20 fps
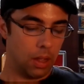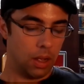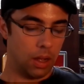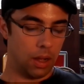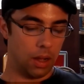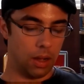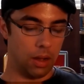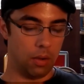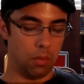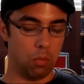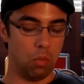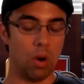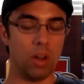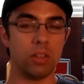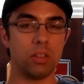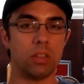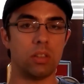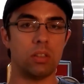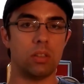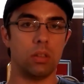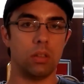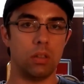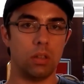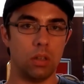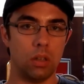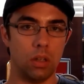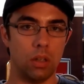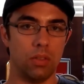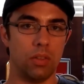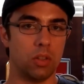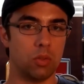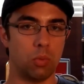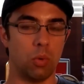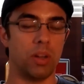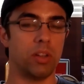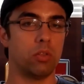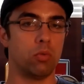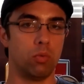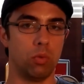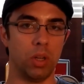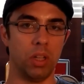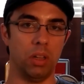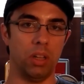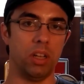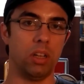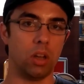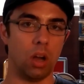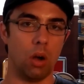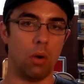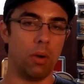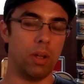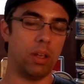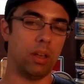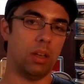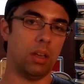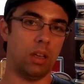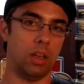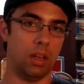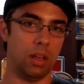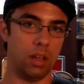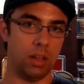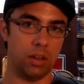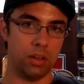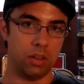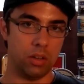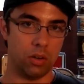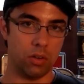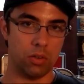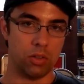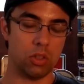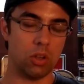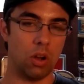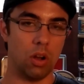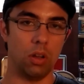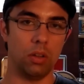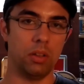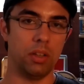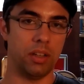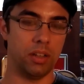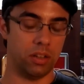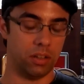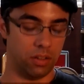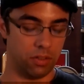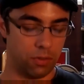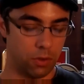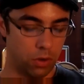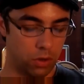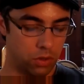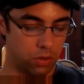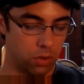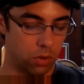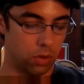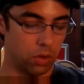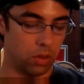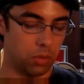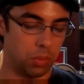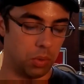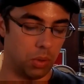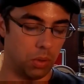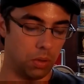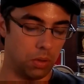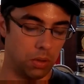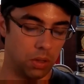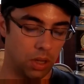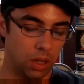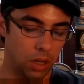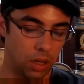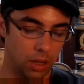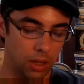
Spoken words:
Once this one is really going and you're solidly into the first third of the bowl,